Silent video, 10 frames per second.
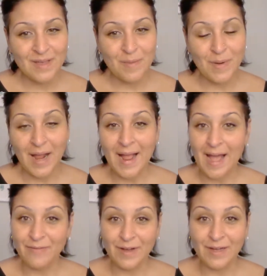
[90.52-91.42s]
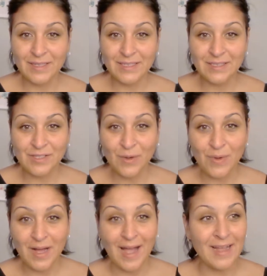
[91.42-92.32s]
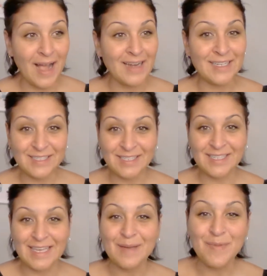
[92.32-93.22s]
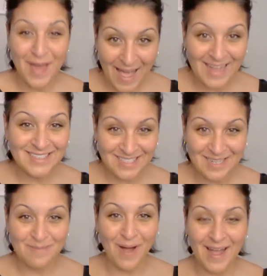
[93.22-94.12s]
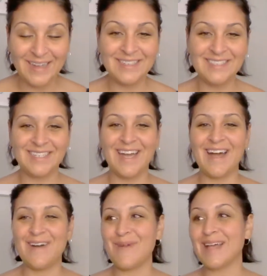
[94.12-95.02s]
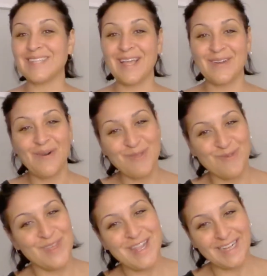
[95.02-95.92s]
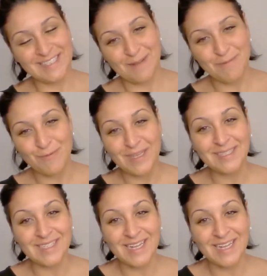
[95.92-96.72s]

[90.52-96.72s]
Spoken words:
But I need to keep that in mind as I go through the next couple of weeks,